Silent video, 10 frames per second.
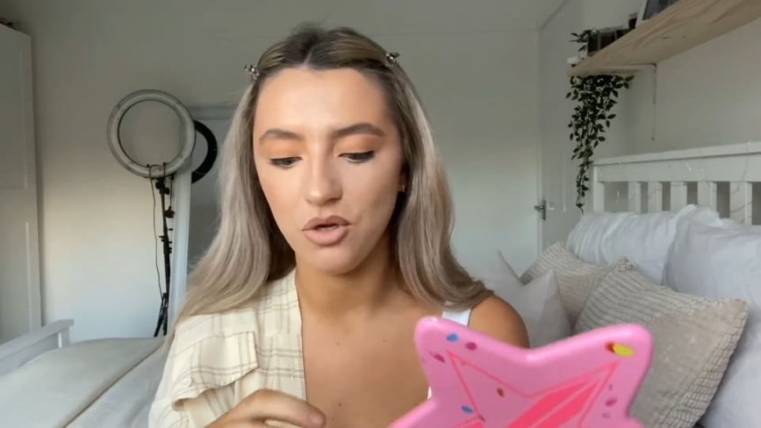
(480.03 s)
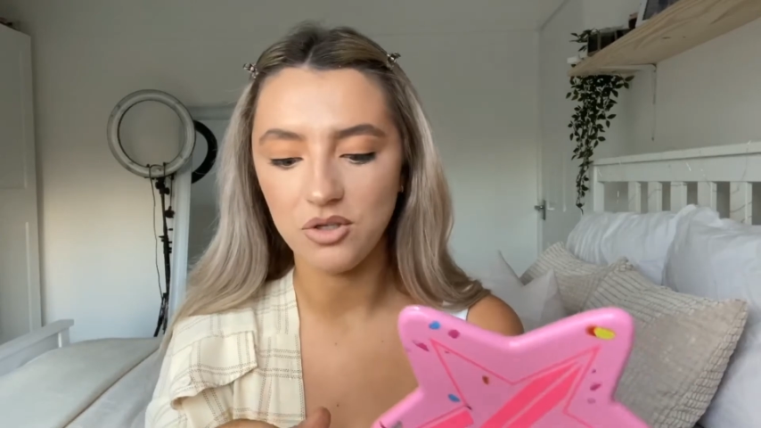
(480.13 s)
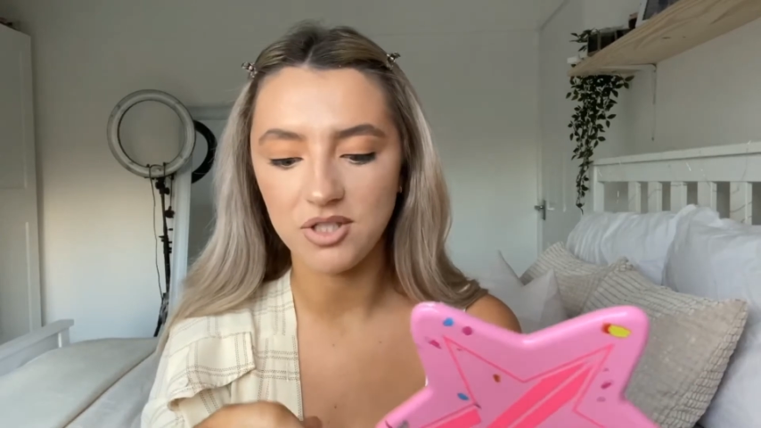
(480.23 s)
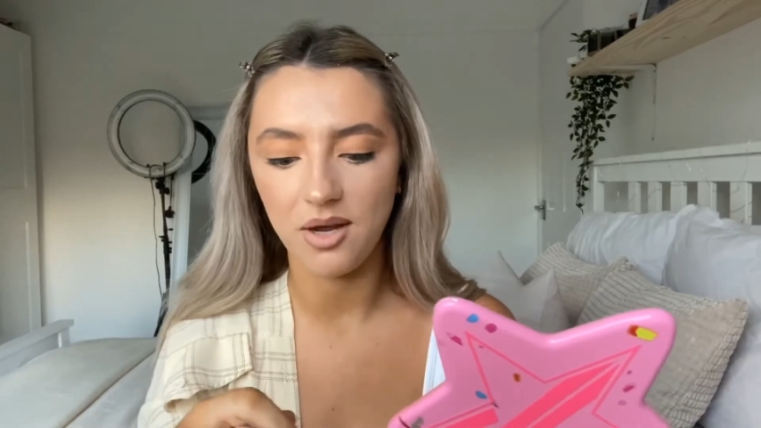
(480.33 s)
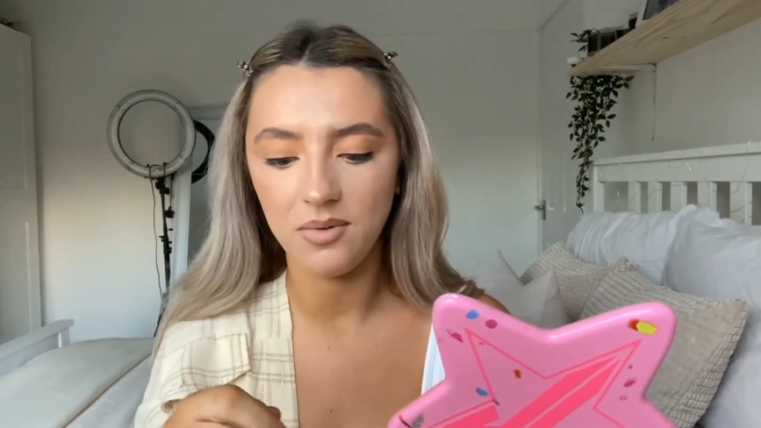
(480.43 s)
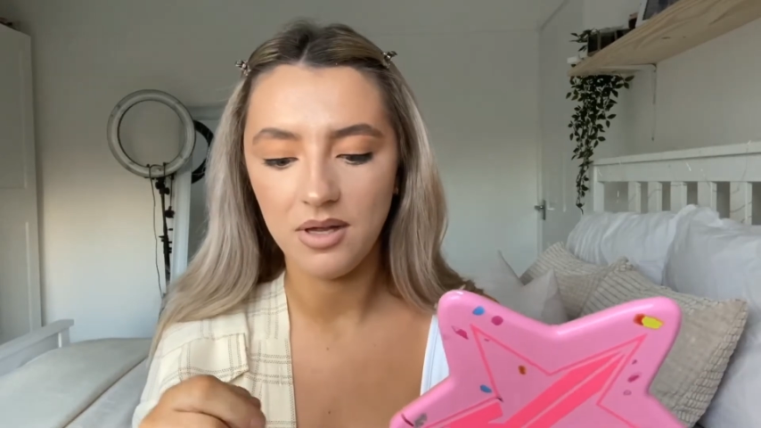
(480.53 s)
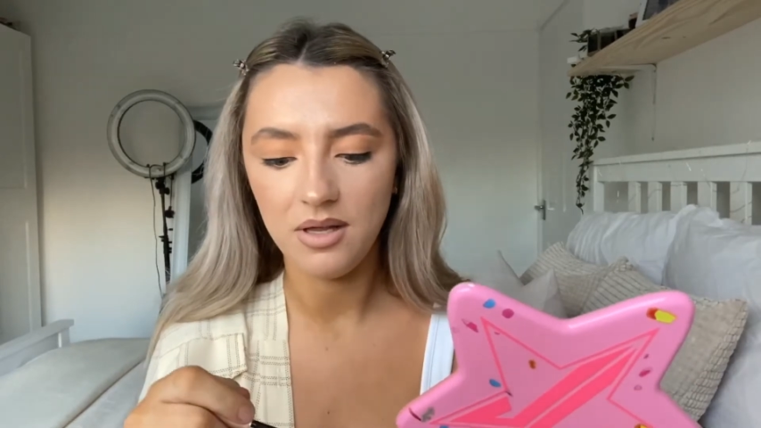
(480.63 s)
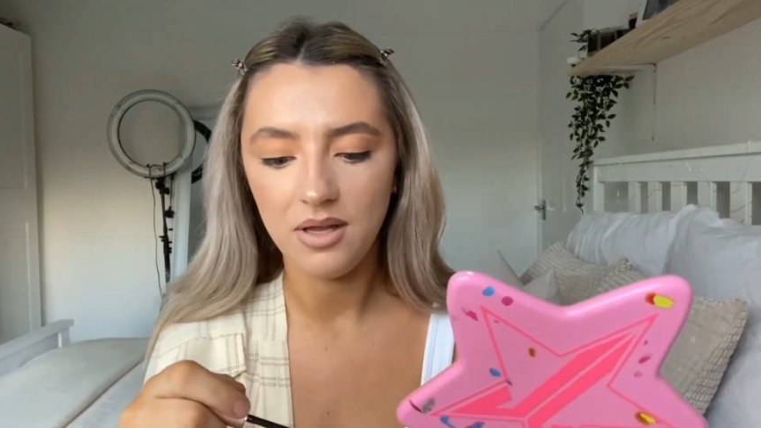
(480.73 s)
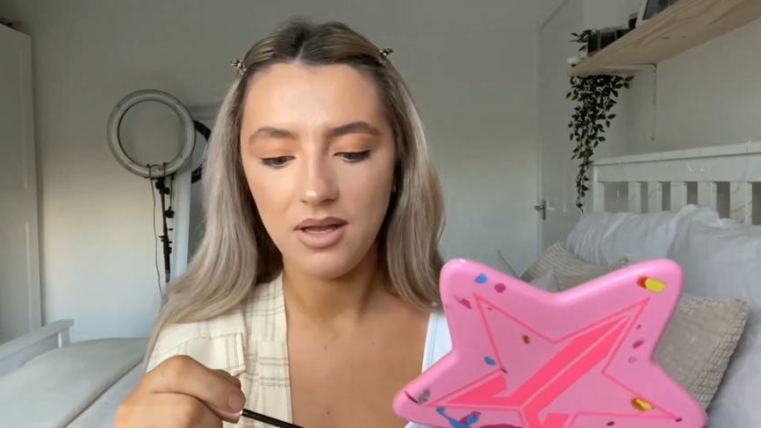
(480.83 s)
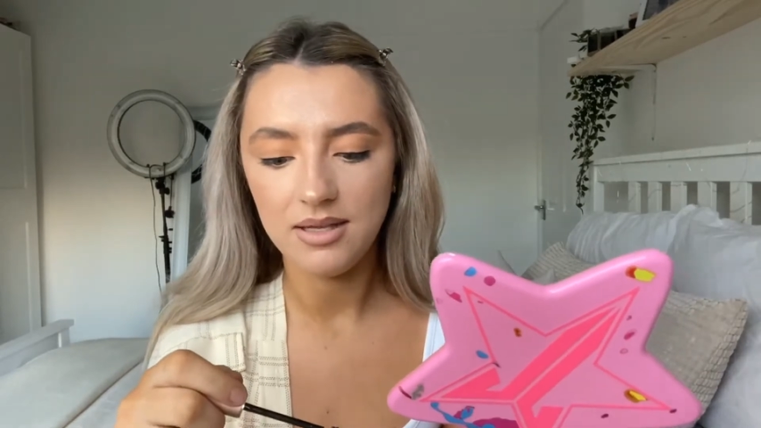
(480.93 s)
So
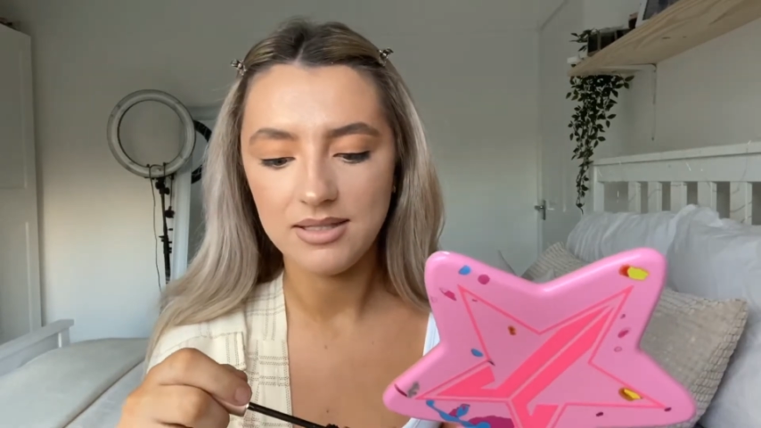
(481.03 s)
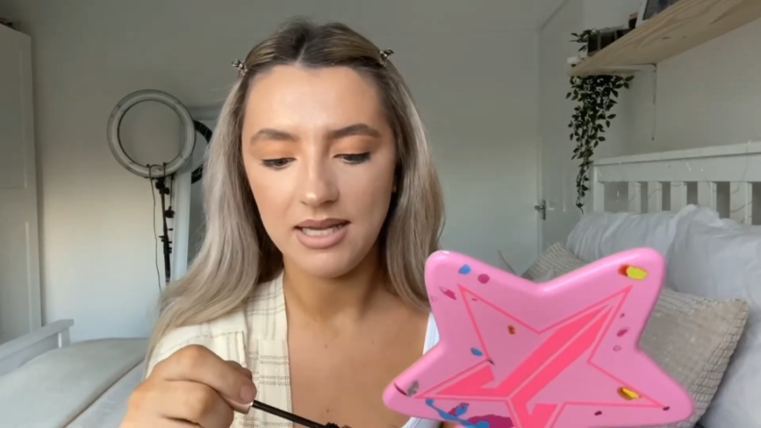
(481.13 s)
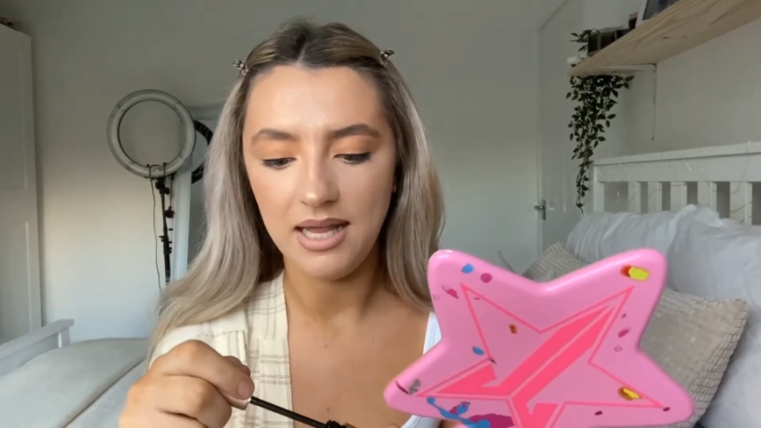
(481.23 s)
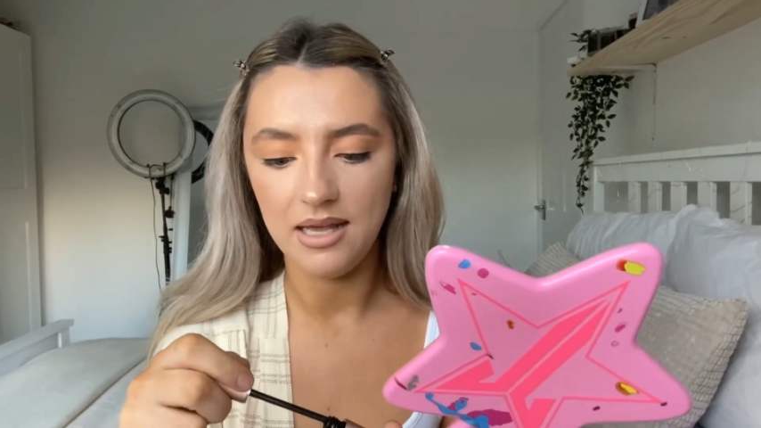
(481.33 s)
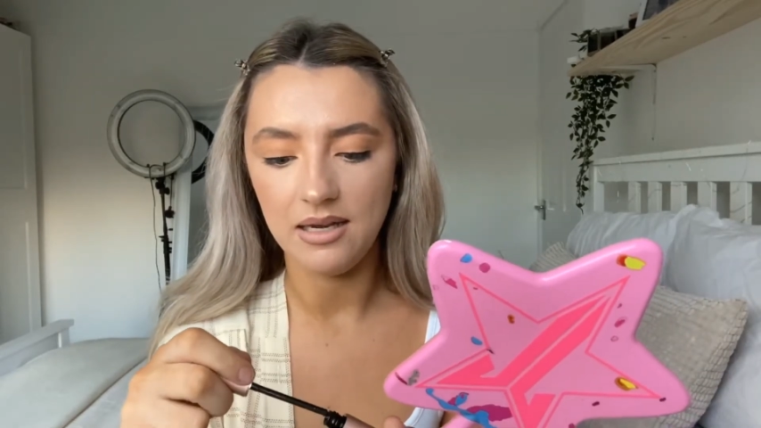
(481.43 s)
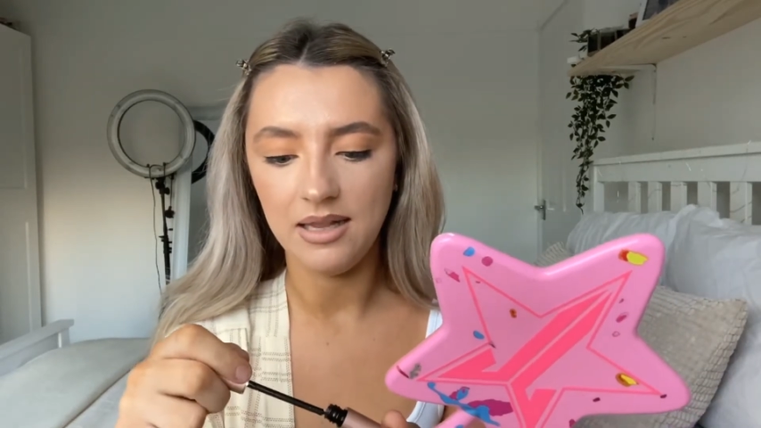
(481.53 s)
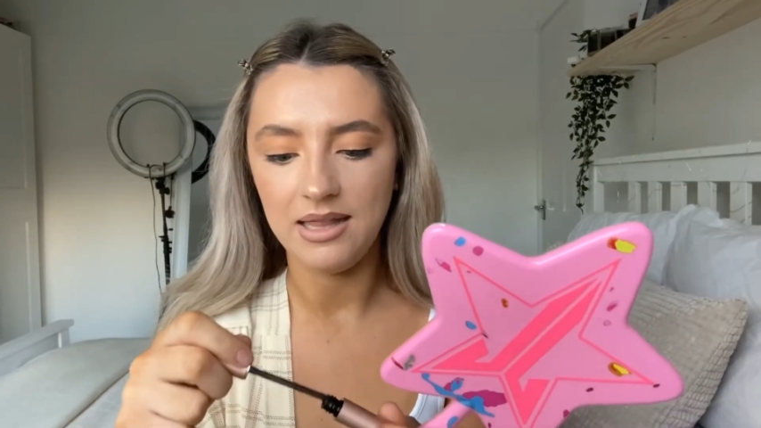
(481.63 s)
taking